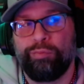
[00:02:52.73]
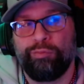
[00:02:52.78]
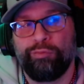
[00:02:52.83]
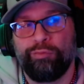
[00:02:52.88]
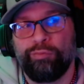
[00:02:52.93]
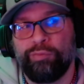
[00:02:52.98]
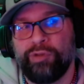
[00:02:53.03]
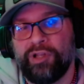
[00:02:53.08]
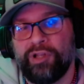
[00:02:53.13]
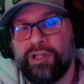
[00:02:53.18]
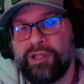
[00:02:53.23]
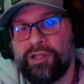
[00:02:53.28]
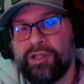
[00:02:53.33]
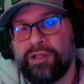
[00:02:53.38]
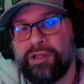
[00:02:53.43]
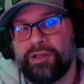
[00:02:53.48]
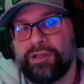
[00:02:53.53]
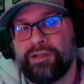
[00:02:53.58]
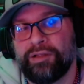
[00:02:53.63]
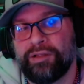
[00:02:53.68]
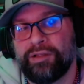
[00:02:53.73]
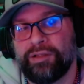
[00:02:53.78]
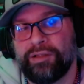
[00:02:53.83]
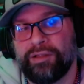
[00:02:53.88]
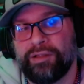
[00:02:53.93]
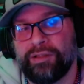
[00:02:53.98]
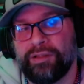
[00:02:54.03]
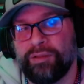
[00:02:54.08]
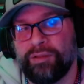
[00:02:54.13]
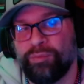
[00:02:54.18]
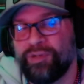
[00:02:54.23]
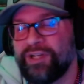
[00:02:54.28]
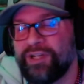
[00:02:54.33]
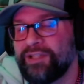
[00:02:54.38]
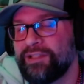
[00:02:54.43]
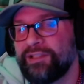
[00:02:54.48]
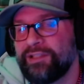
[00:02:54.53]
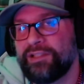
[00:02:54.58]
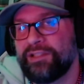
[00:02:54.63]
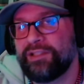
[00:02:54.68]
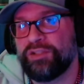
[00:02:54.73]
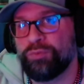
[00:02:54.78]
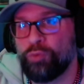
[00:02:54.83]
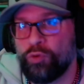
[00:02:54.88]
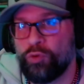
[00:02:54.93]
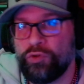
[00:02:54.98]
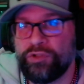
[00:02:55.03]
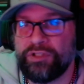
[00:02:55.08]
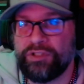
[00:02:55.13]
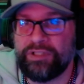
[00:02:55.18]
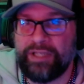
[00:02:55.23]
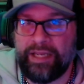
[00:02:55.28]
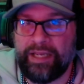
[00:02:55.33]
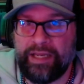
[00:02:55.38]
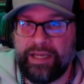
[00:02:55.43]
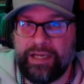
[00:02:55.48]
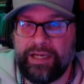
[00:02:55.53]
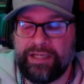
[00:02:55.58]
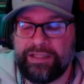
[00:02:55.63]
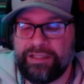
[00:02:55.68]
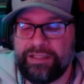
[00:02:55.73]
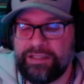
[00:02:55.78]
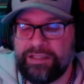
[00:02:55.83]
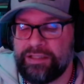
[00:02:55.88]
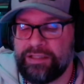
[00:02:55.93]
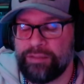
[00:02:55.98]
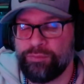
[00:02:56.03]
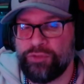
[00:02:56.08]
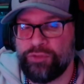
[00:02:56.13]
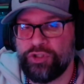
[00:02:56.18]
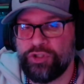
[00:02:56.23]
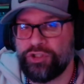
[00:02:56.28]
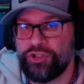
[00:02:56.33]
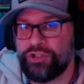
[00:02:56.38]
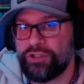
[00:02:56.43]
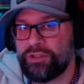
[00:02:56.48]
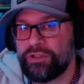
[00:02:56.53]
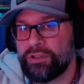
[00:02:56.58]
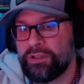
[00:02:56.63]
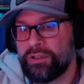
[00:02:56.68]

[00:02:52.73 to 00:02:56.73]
But I think it's more than that. I think I'm just